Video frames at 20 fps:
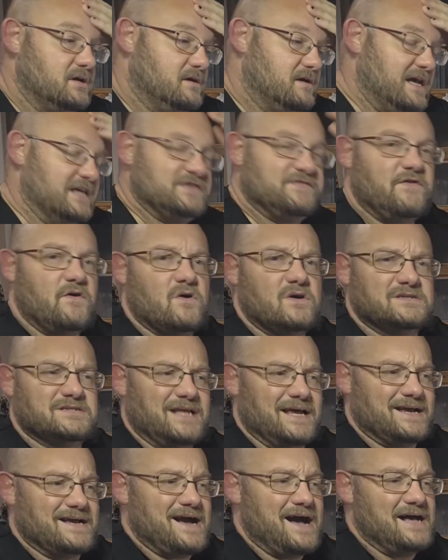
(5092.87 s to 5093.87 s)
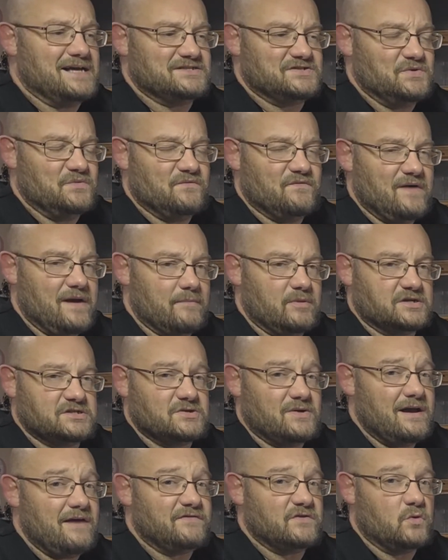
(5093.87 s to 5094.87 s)
As far as like costume fabric. So
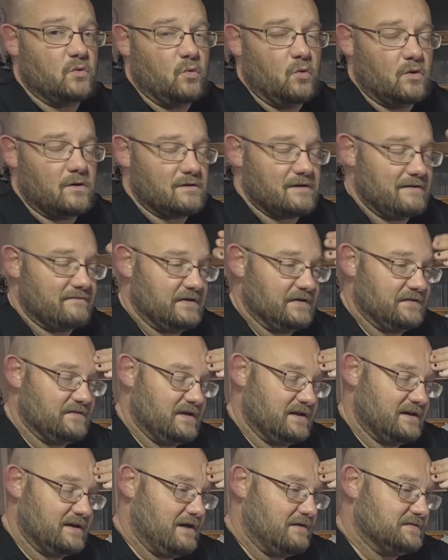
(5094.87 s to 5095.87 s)
I have to order everything now